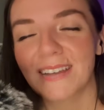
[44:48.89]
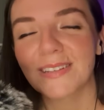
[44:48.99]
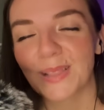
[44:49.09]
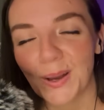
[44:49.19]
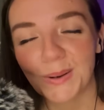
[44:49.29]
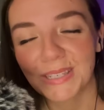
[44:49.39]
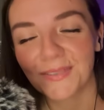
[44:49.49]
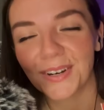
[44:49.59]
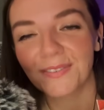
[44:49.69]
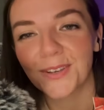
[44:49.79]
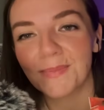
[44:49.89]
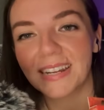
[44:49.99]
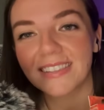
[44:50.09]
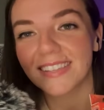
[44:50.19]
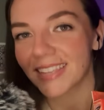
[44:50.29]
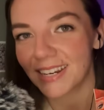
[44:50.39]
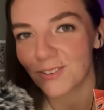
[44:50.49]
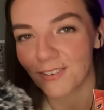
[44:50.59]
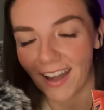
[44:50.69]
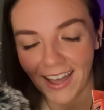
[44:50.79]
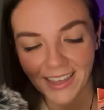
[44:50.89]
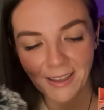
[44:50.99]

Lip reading: eyes closed for a few minutes to let it dry.